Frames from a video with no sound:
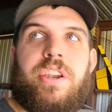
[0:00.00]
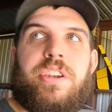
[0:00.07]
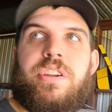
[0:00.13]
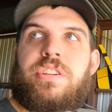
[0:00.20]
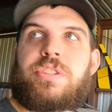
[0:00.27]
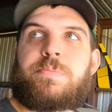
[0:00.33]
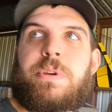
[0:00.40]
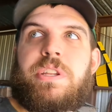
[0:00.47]

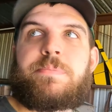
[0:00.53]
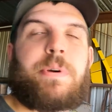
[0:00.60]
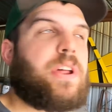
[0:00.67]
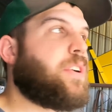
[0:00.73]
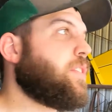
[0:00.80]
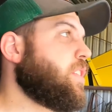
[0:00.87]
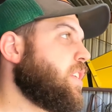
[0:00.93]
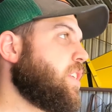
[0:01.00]
No speed
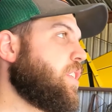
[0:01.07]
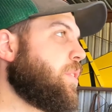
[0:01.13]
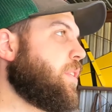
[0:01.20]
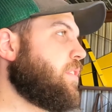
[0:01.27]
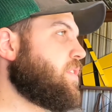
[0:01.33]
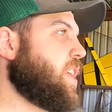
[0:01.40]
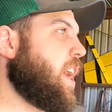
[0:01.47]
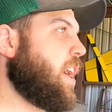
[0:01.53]
penalty, you don't
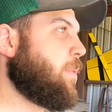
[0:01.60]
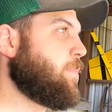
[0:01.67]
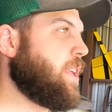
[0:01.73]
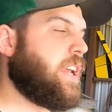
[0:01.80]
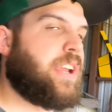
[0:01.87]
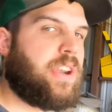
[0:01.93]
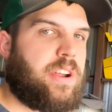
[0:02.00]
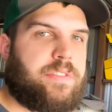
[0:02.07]
have tabs
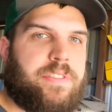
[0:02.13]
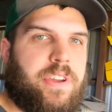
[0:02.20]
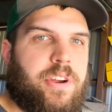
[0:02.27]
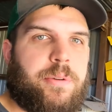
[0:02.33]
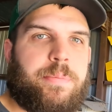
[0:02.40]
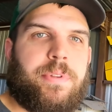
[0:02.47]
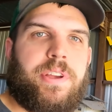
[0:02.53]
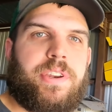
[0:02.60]
hanging off the
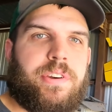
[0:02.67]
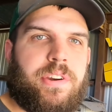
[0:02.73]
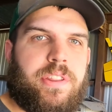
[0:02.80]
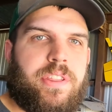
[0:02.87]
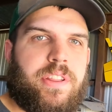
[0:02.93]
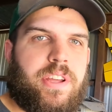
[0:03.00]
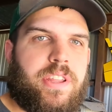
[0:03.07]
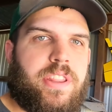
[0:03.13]
airplane or
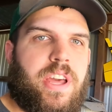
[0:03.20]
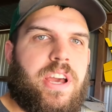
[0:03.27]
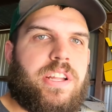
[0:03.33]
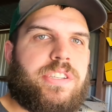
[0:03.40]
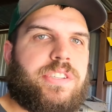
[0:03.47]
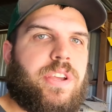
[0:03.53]
anything like that.